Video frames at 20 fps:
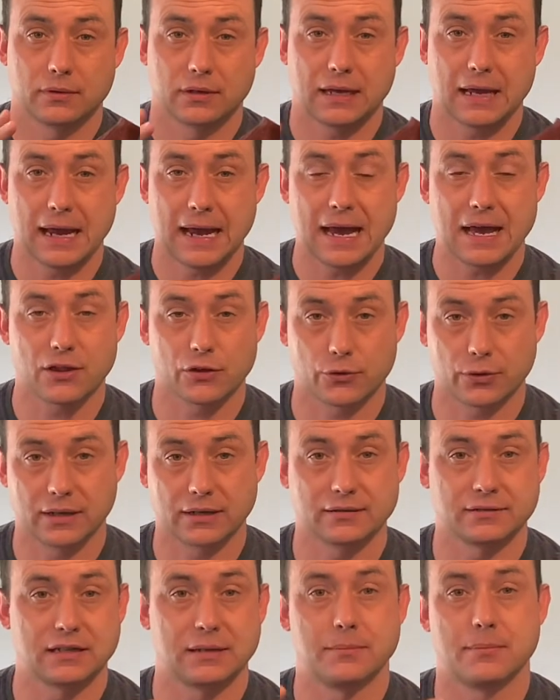calories
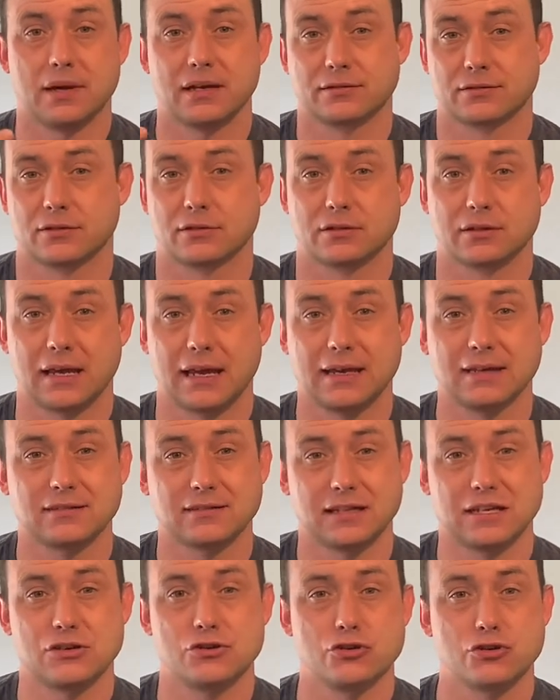and muscle takes
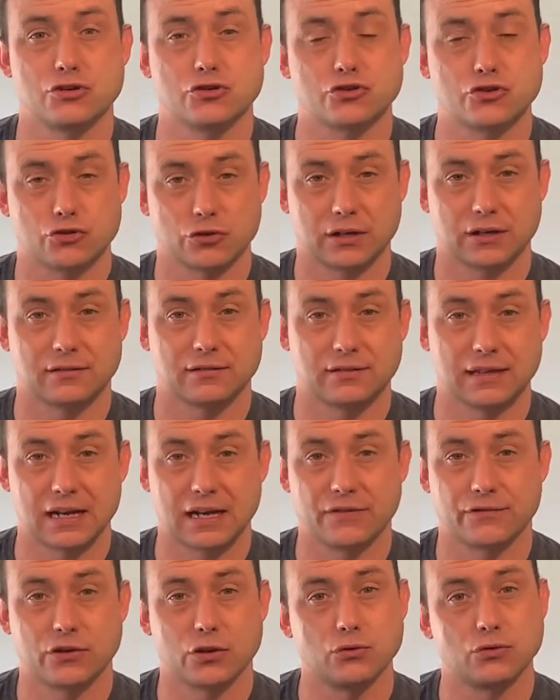in nutrients that
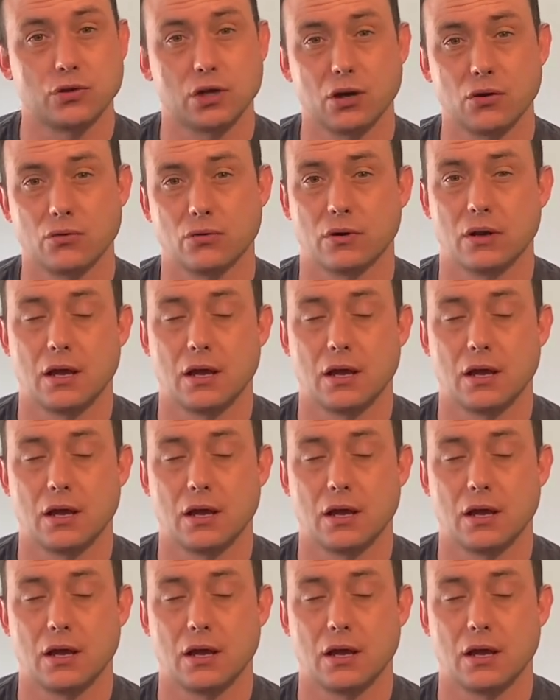if you don't